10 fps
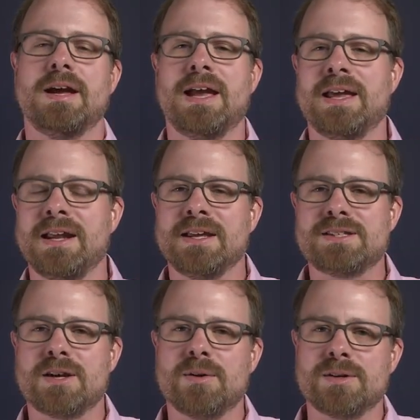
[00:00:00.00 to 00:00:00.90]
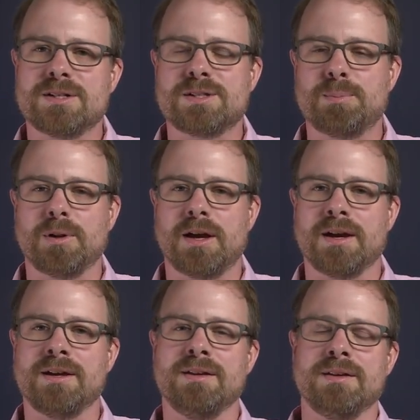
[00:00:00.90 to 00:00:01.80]
and it's going to
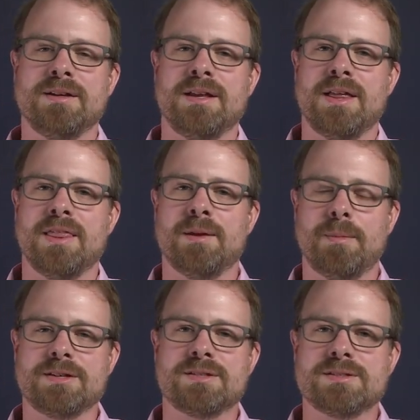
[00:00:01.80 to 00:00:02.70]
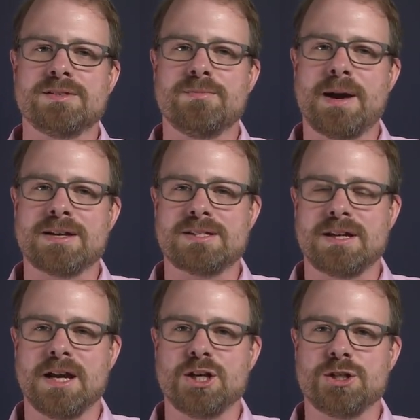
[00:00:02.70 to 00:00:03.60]
supply the muscles of
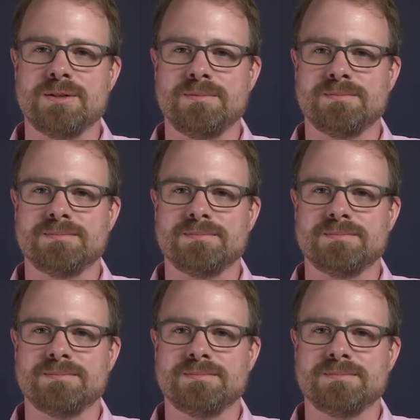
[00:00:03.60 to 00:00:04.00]
mastication.